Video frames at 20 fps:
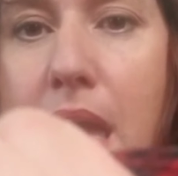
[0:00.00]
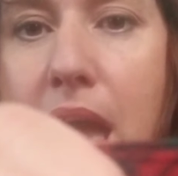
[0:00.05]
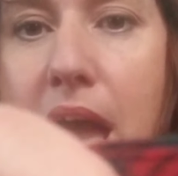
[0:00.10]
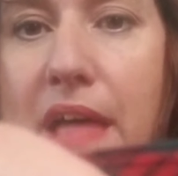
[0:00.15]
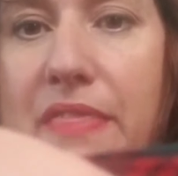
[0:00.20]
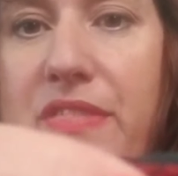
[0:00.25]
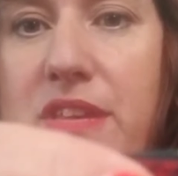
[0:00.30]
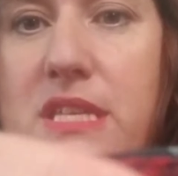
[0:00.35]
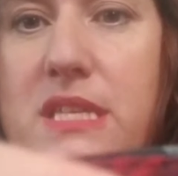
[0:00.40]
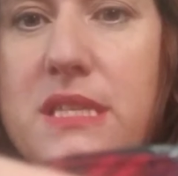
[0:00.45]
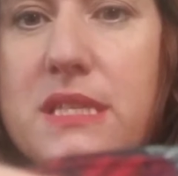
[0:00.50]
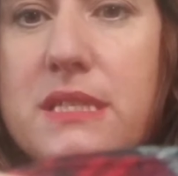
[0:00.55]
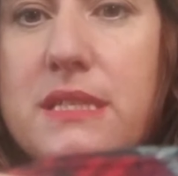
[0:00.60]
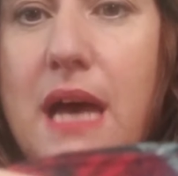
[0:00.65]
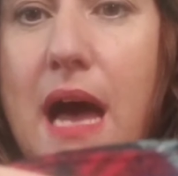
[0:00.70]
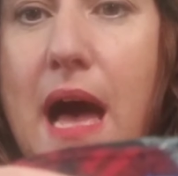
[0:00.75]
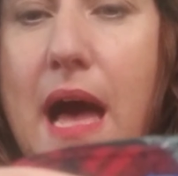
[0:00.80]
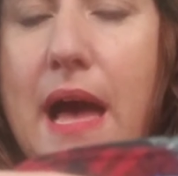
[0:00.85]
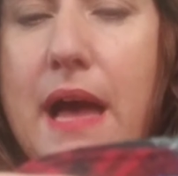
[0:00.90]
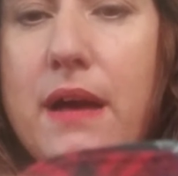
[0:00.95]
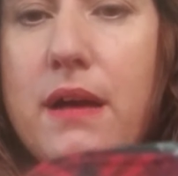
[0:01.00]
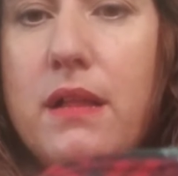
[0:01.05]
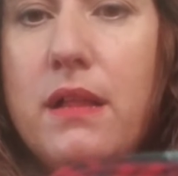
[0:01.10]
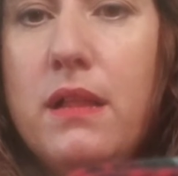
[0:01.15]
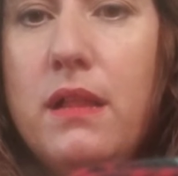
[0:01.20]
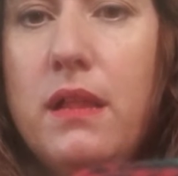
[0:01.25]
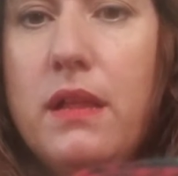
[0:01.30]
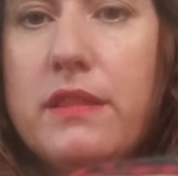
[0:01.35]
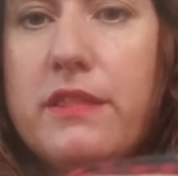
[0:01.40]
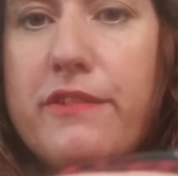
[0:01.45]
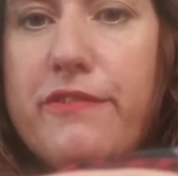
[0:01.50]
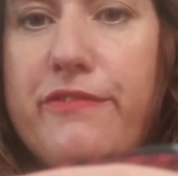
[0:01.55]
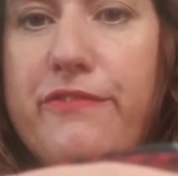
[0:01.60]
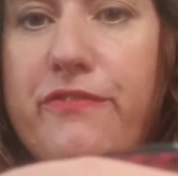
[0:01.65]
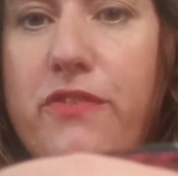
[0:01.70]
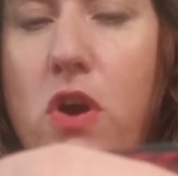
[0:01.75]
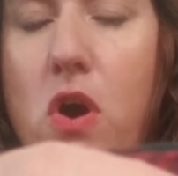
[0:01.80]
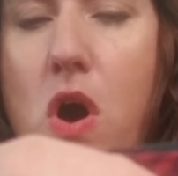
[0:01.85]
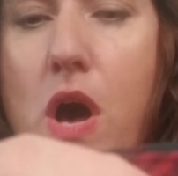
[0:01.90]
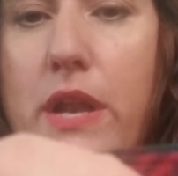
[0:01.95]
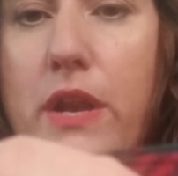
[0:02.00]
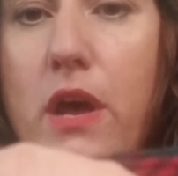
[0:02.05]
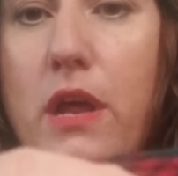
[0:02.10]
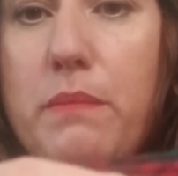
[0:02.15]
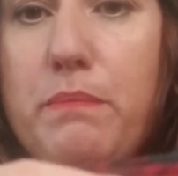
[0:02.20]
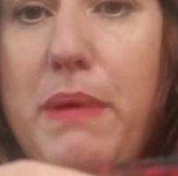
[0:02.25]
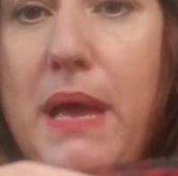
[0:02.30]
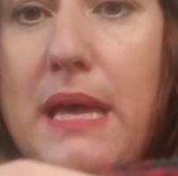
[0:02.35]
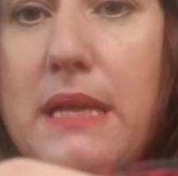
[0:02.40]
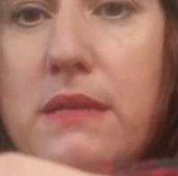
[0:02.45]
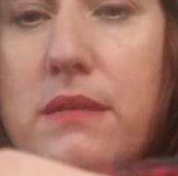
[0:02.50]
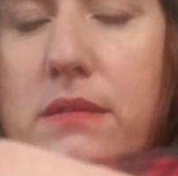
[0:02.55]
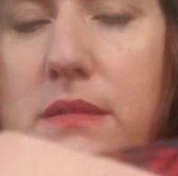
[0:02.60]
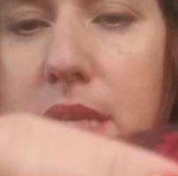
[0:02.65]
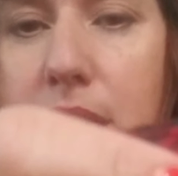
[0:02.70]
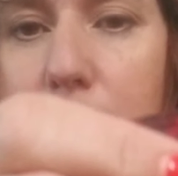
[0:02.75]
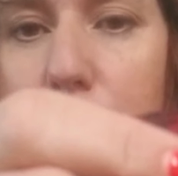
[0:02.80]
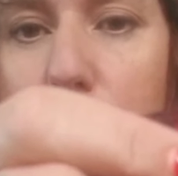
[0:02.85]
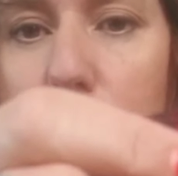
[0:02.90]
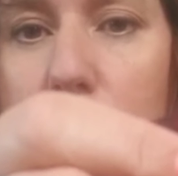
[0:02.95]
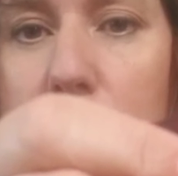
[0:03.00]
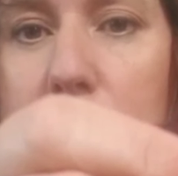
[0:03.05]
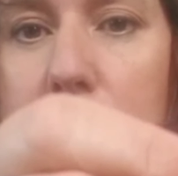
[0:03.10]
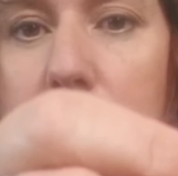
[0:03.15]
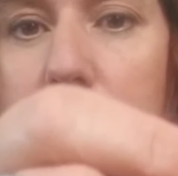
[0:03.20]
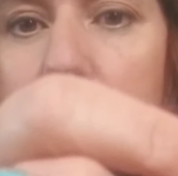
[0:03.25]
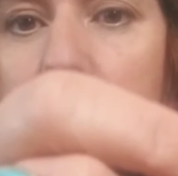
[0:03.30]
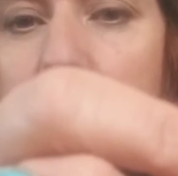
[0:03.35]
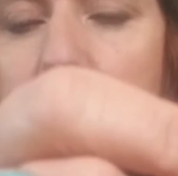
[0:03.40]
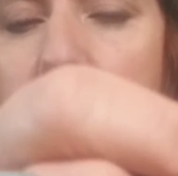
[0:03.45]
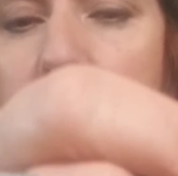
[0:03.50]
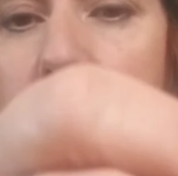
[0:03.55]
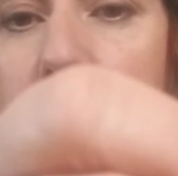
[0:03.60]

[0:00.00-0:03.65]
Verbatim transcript: and the style, the font on Pendleton will